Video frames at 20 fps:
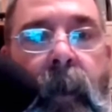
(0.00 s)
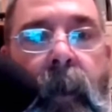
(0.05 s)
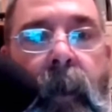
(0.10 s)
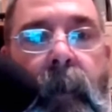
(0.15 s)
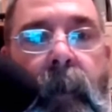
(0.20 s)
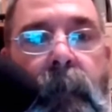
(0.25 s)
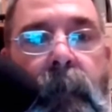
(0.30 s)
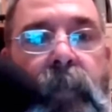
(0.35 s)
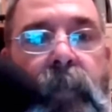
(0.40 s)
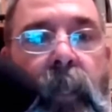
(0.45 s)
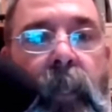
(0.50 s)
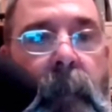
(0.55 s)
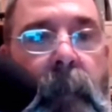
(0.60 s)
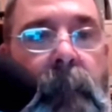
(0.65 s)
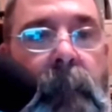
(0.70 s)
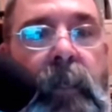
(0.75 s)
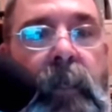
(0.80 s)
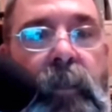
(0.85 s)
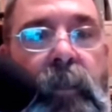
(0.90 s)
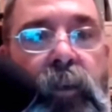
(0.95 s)
to
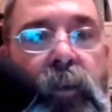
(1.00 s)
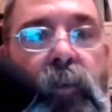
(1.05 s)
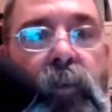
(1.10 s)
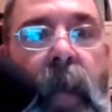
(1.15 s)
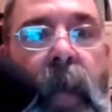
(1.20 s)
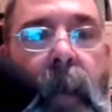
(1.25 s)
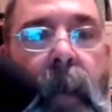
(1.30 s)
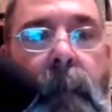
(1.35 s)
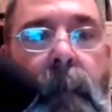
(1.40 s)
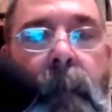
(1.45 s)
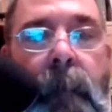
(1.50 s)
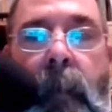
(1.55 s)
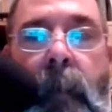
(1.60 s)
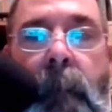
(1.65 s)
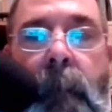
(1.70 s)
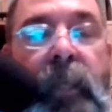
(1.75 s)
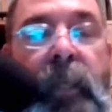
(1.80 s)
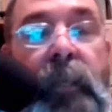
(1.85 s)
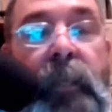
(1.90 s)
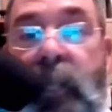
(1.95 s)
let me do that
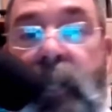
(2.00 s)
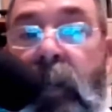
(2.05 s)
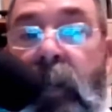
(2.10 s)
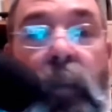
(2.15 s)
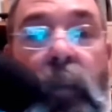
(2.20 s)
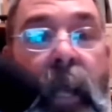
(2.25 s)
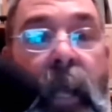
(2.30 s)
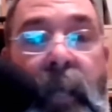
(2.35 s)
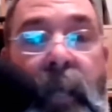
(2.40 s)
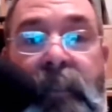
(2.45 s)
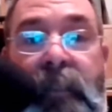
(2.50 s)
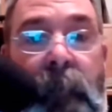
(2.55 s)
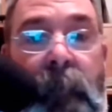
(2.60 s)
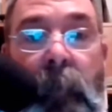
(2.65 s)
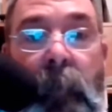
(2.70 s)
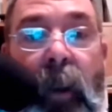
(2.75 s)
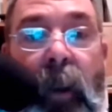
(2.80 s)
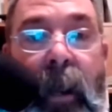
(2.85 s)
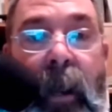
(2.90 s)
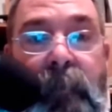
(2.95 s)
because they don't like
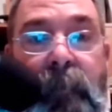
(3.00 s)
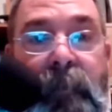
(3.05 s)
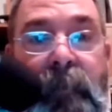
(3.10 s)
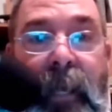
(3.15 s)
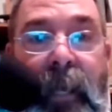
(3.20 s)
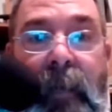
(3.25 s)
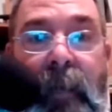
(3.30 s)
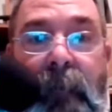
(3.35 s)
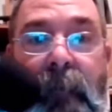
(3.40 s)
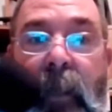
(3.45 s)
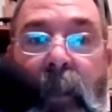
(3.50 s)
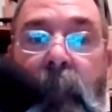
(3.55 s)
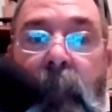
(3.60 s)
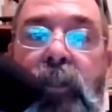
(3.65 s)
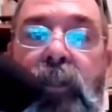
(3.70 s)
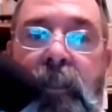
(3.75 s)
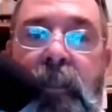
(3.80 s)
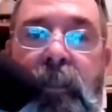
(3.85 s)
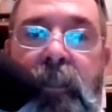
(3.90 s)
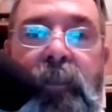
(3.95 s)
symbol brands. They
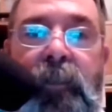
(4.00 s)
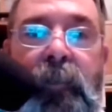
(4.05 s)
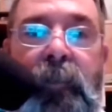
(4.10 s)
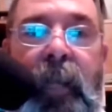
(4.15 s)
would just